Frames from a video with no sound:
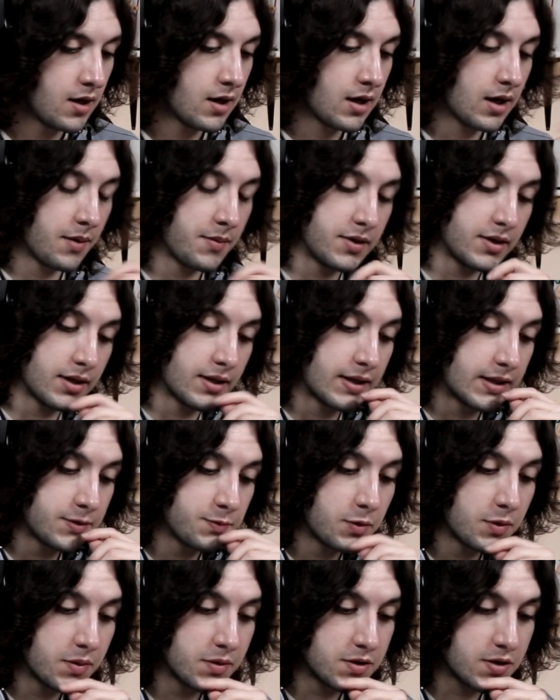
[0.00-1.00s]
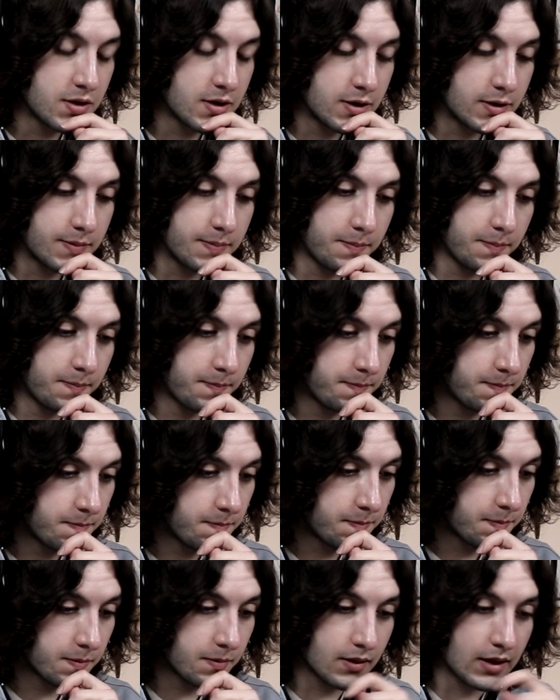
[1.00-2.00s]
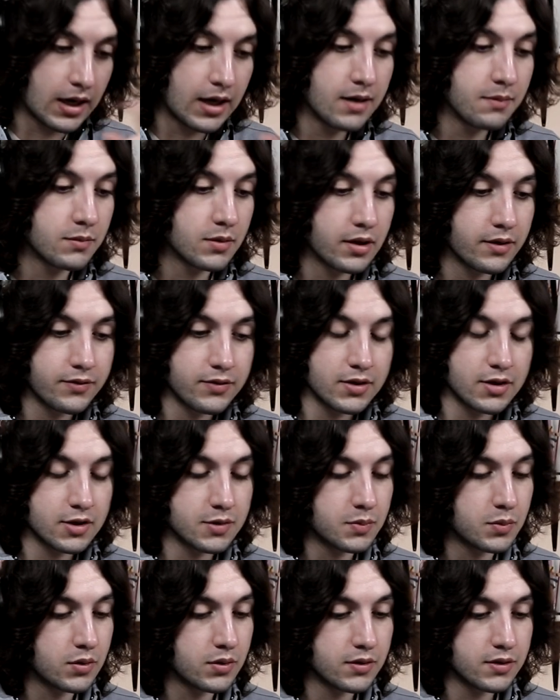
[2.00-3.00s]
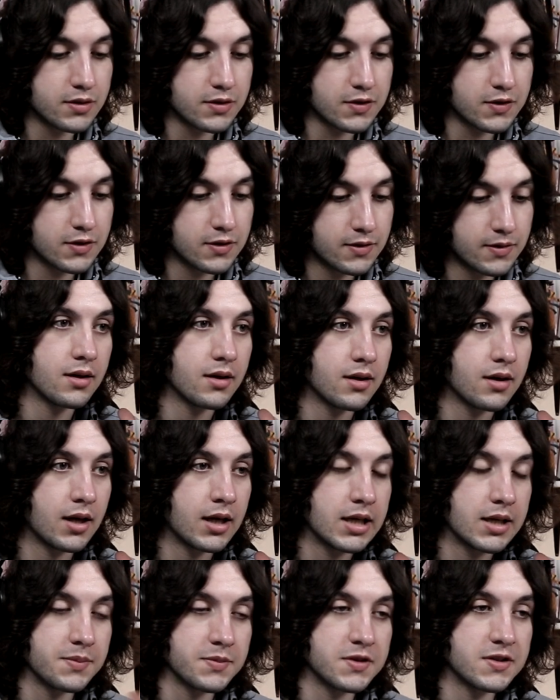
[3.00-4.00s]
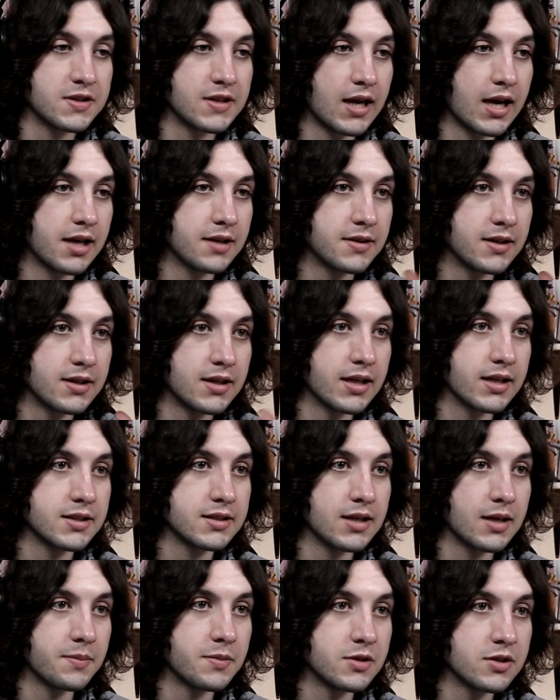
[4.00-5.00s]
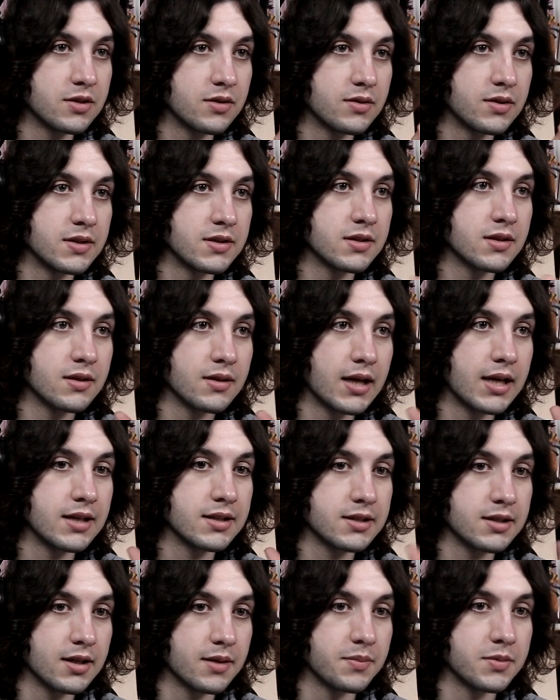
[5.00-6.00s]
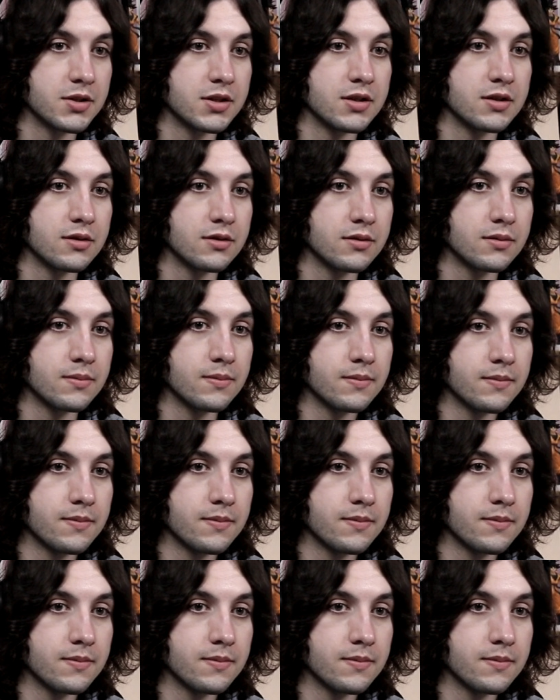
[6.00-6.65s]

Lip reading: I mean, yeah, that's pretty much it. I am loving this, boys. And I'm sad that next episode is the last episode.